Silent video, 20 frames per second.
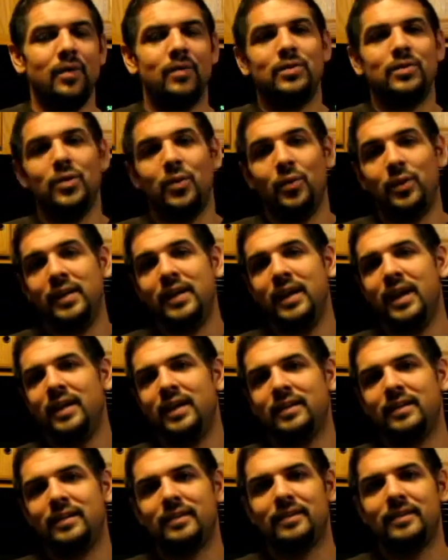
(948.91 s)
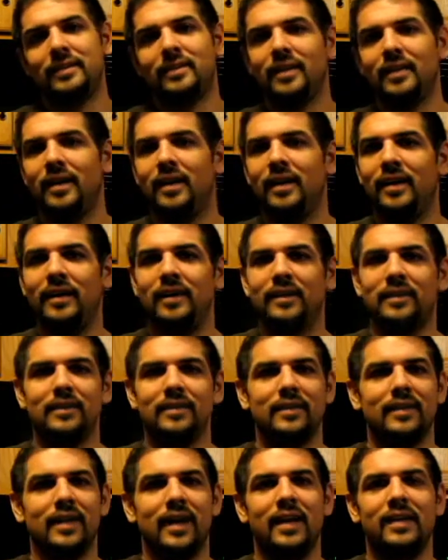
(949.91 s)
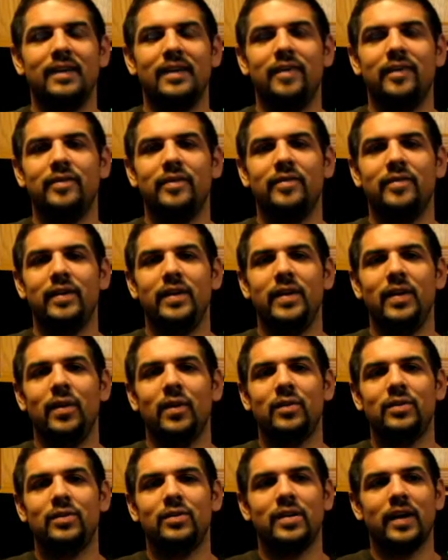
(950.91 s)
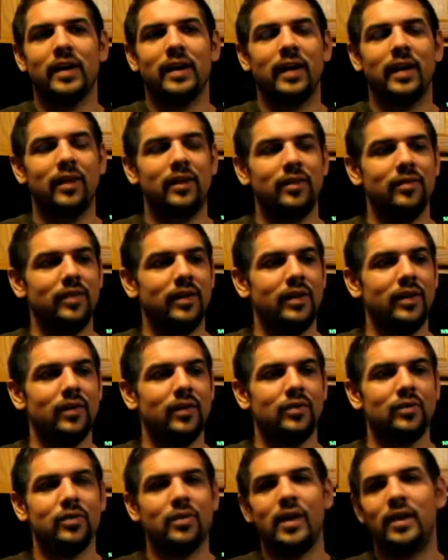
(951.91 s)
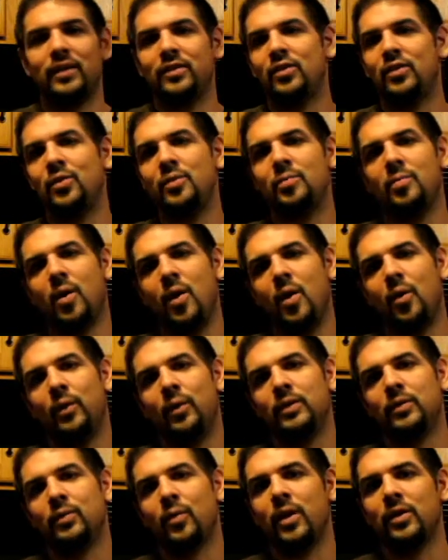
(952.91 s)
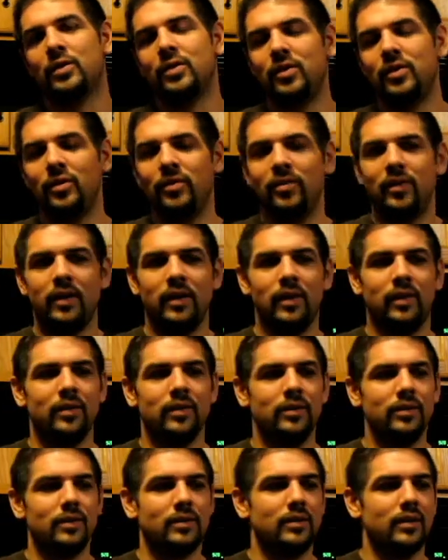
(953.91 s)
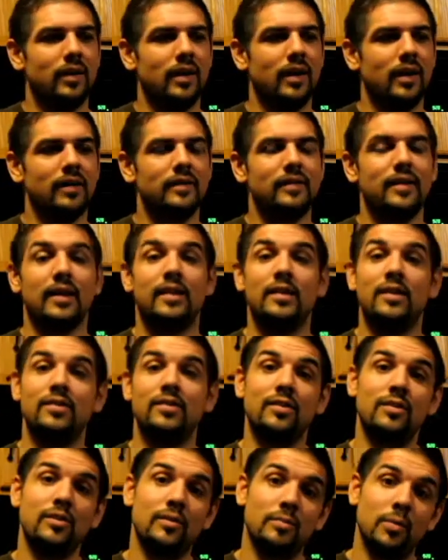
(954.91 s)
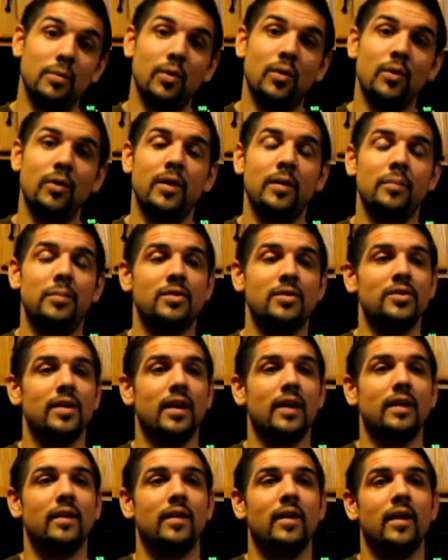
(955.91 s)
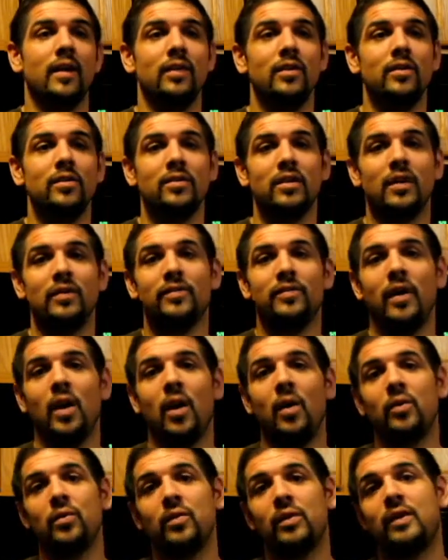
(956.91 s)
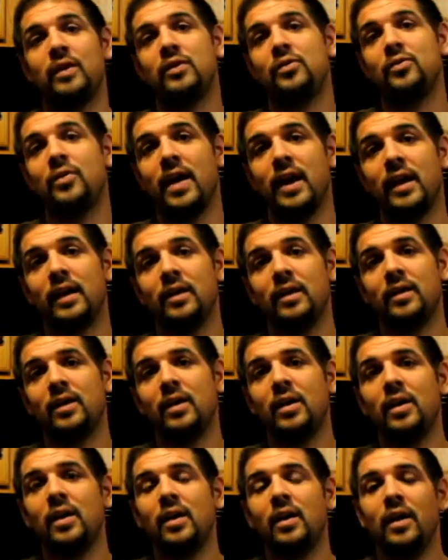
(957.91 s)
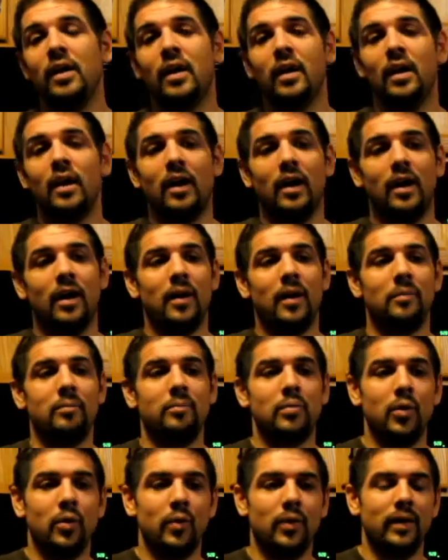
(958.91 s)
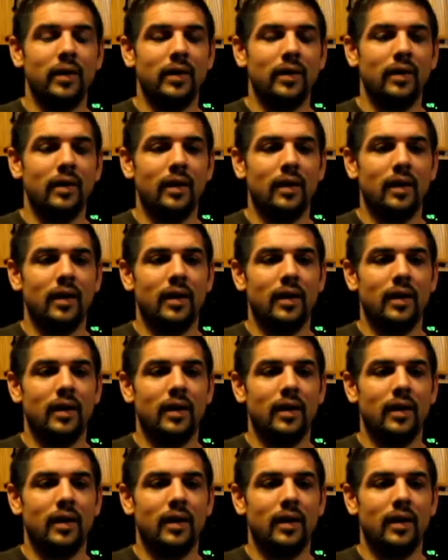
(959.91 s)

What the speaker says: Tony Yates, again, love the videos, checking out your videos. Craig Tube, always watching your videos. Technicians Brewery, been checking a lot of your stuff out. Greedy Dragon Brewing